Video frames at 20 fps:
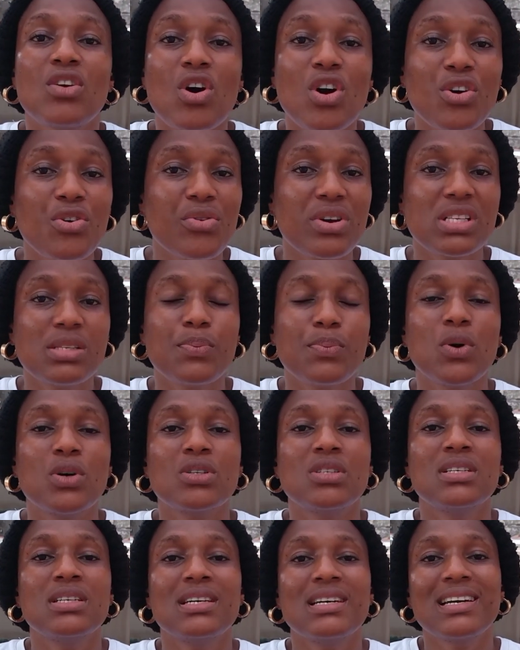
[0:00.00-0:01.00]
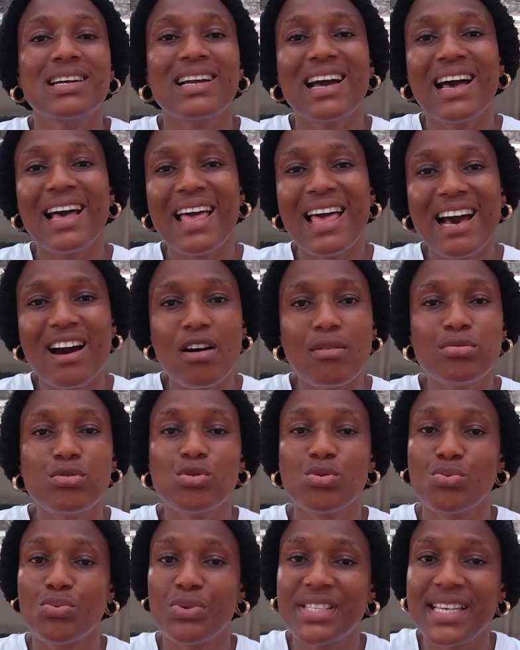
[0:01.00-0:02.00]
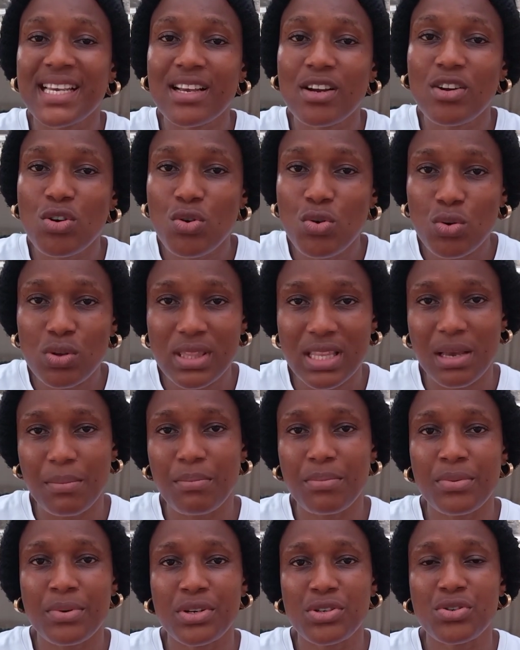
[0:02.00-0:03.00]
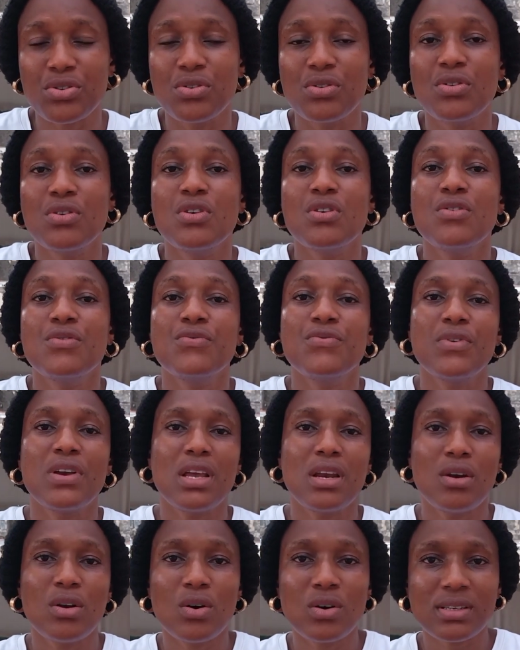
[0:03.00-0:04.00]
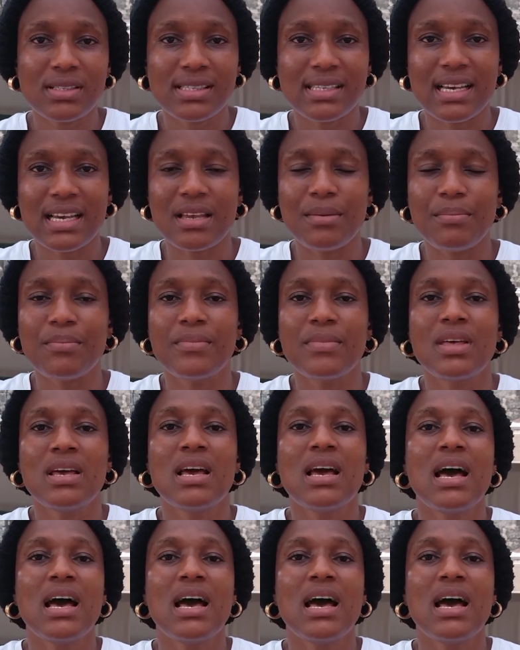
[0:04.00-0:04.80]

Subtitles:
concrete pond can help to retain cool temperature for a long time.